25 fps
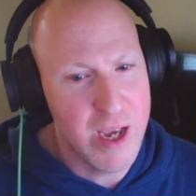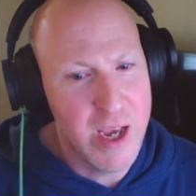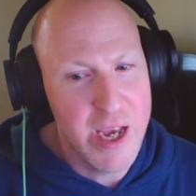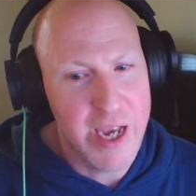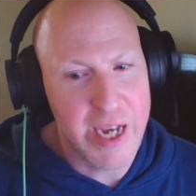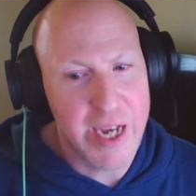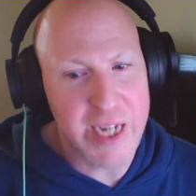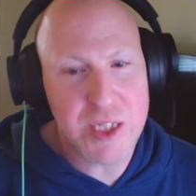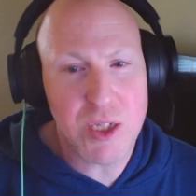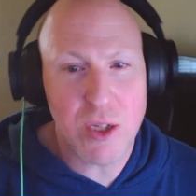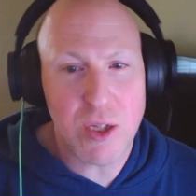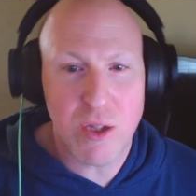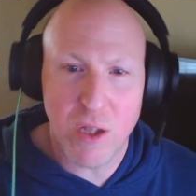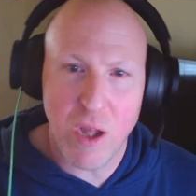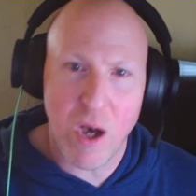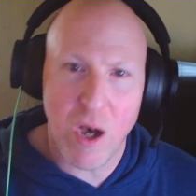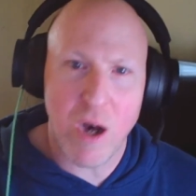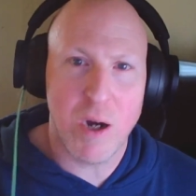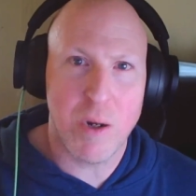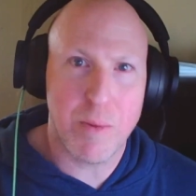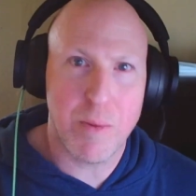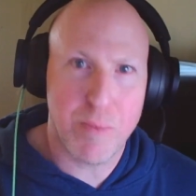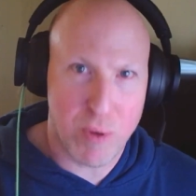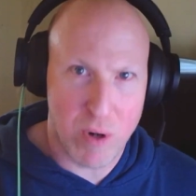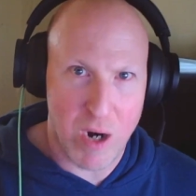It's a
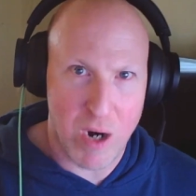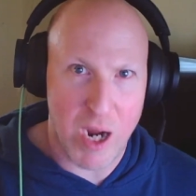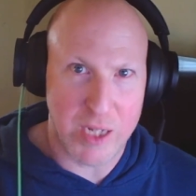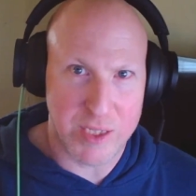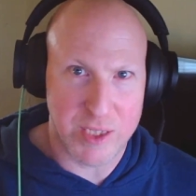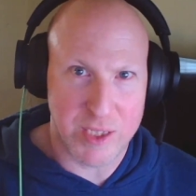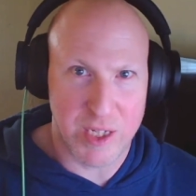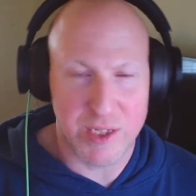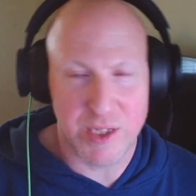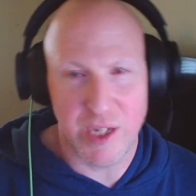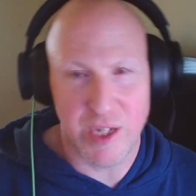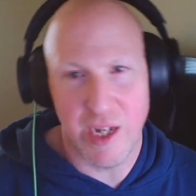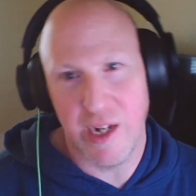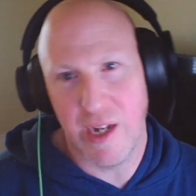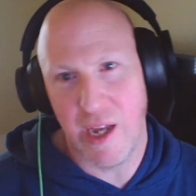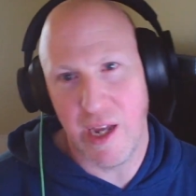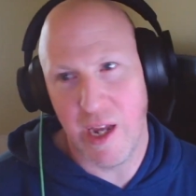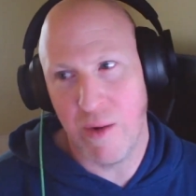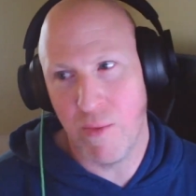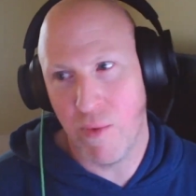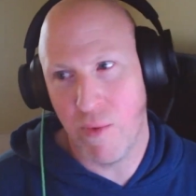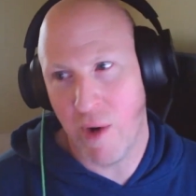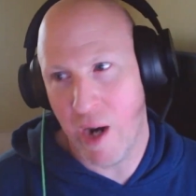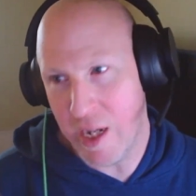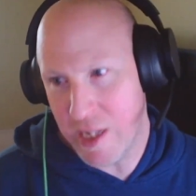long process,
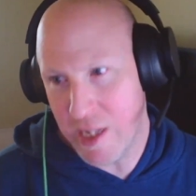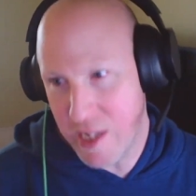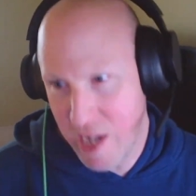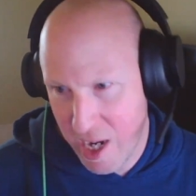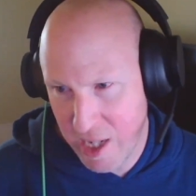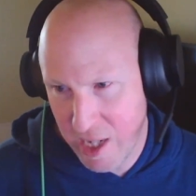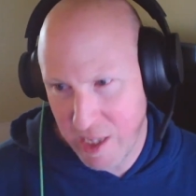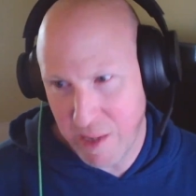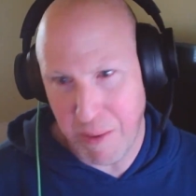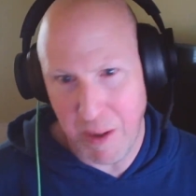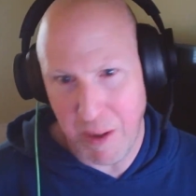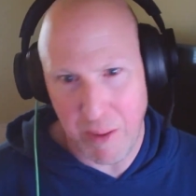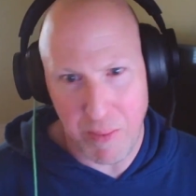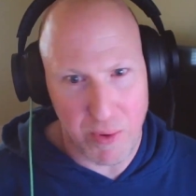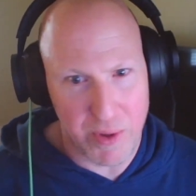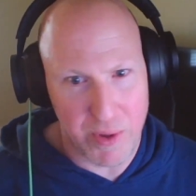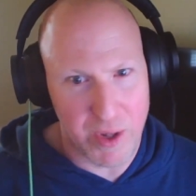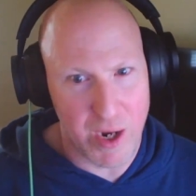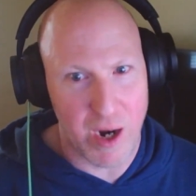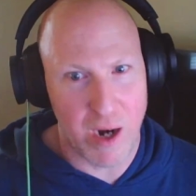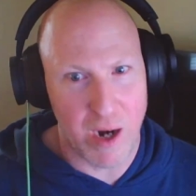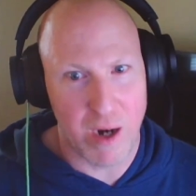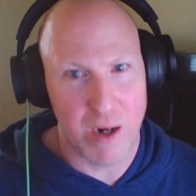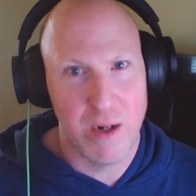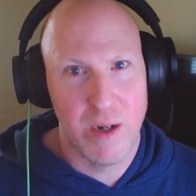and when I talk to people
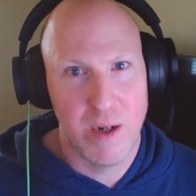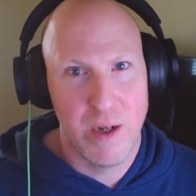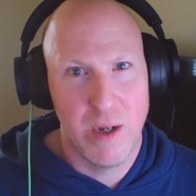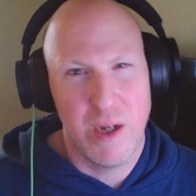there,